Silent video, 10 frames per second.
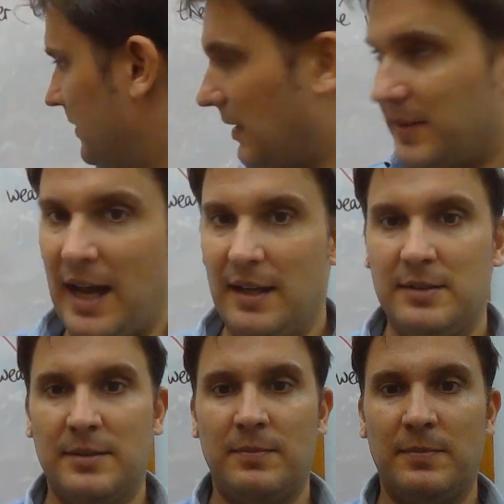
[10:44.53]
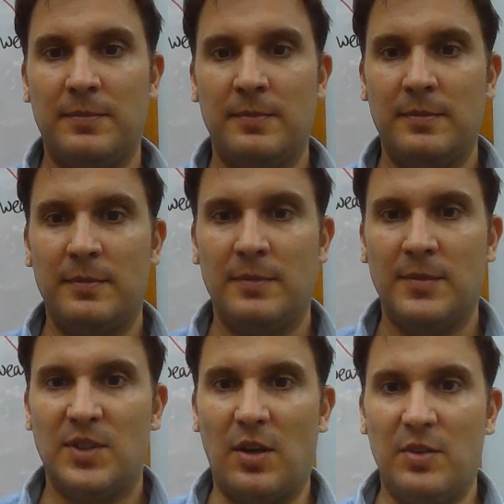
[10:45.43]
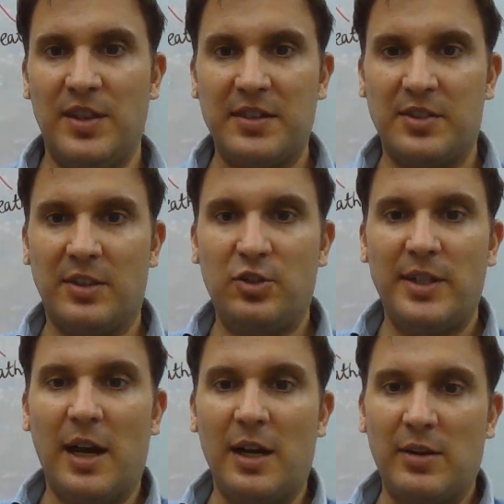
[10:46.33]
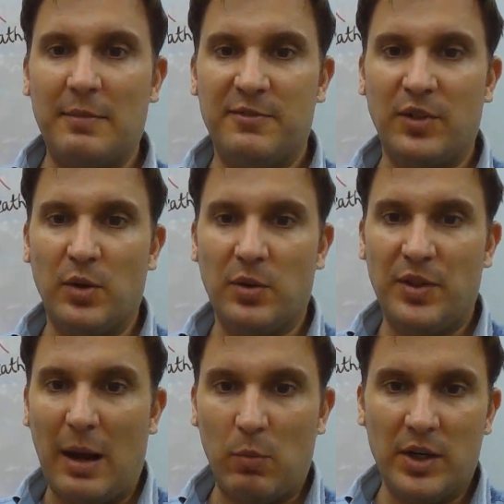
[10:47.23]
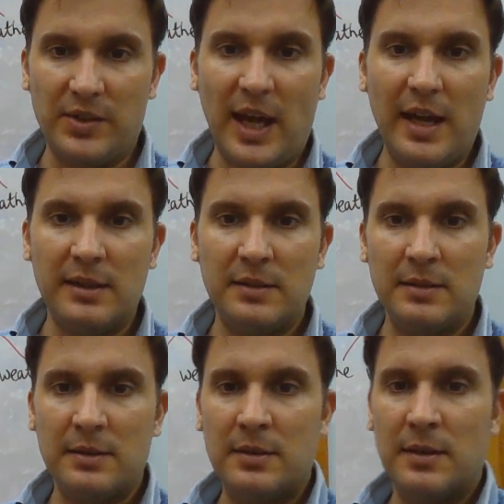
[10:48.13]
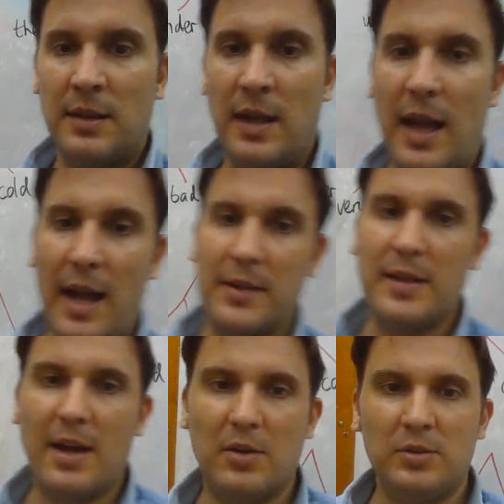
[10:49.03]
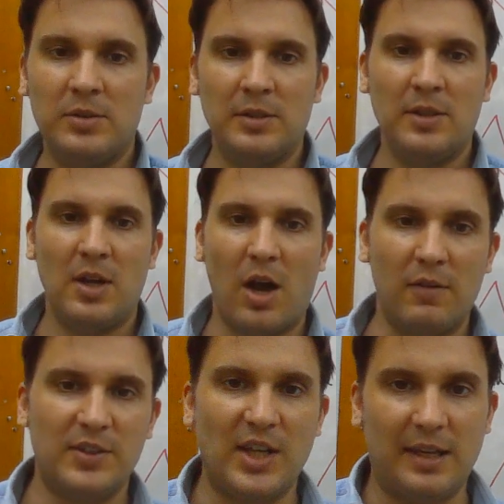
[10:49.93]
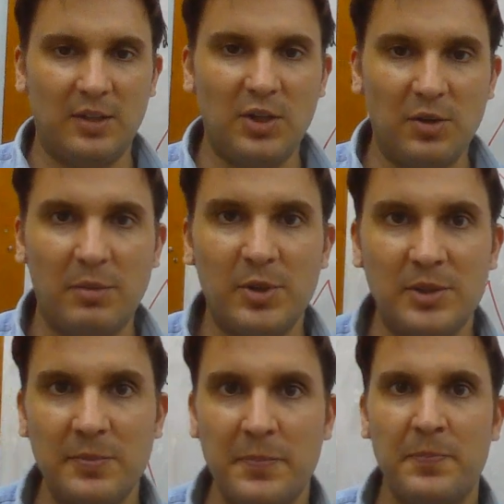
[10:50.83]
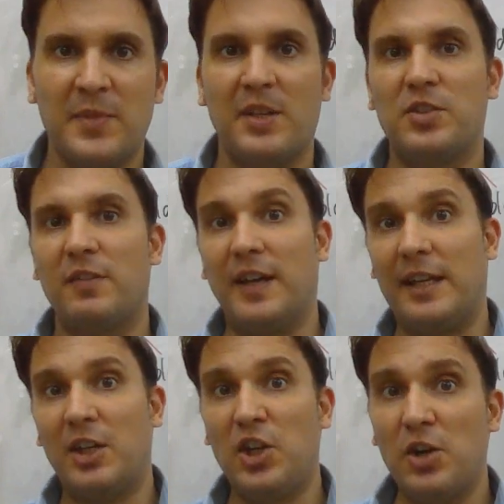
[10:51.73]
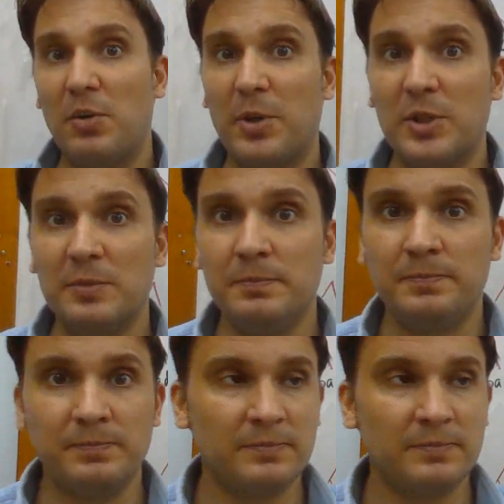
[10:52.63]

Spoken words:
Like that. So that's the tree diagram for that word there. And now over to incurable. So for incurable,